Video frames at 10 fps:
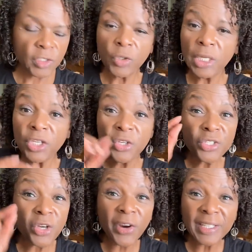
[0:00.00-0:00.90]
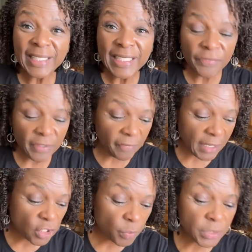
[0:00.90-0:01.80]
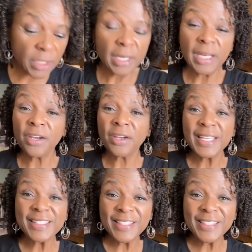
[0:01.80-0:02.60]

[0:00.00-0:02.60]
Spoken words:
You're getting your dark leafy vegetables in there.